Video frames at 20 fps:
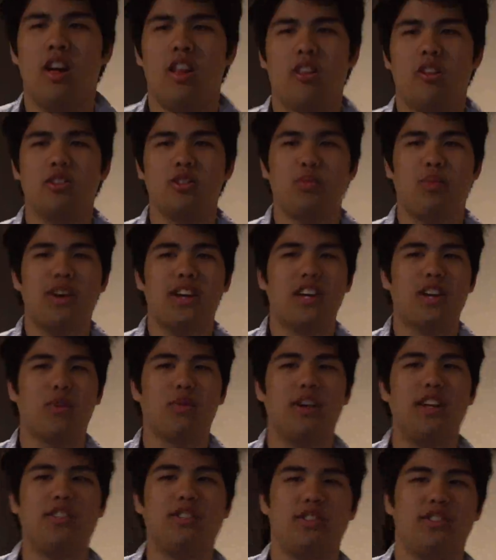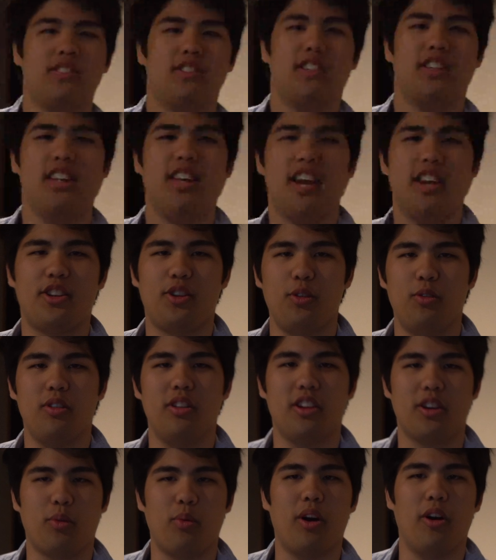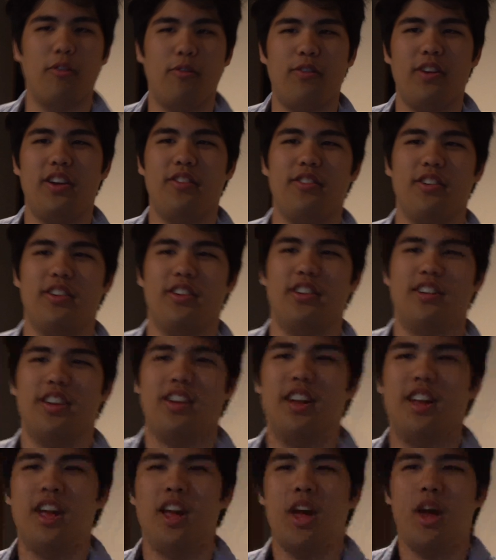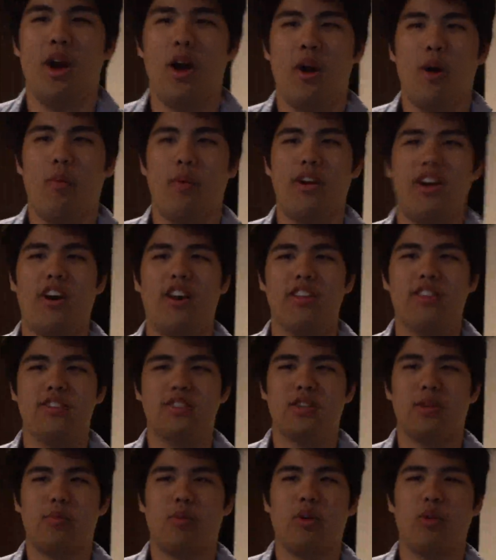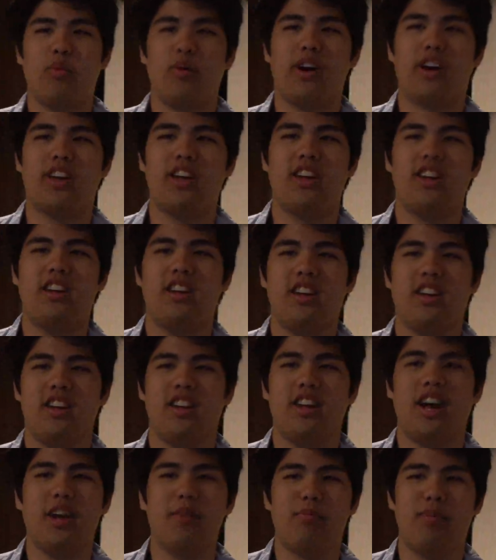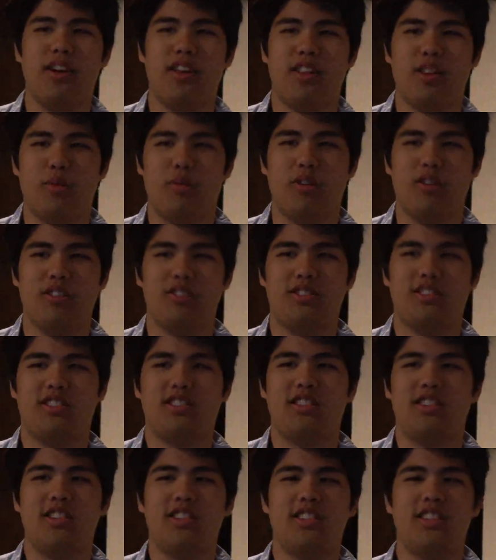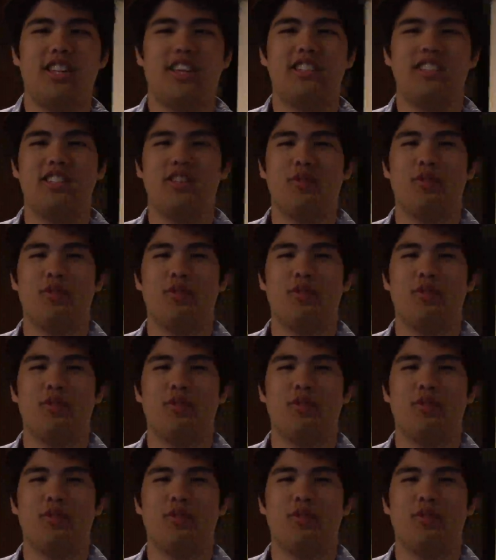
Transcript: Those wicked creatures yet do look well favored. When others are more wicked, not being the worse, stands in